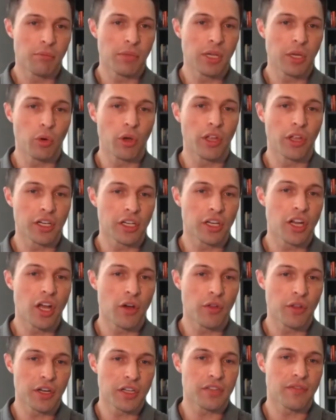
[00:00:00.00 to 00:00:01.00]
be willing to
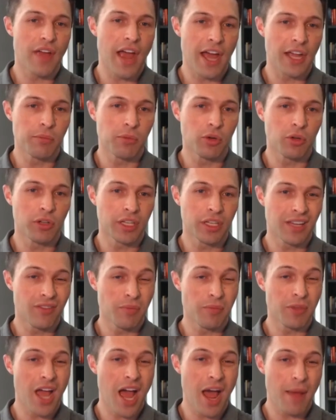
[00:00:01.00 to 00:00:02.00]
know that it's valuable and
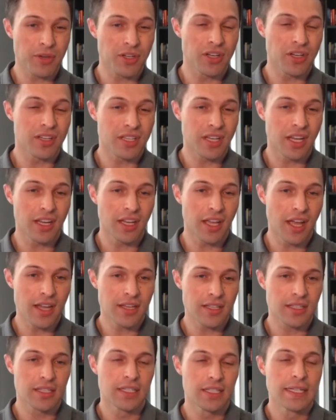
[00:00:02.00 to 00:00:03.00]
give them the option to say
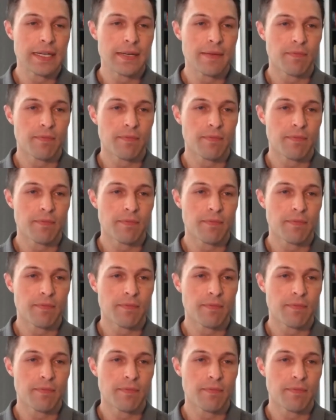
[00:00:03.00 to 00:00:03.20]
yes.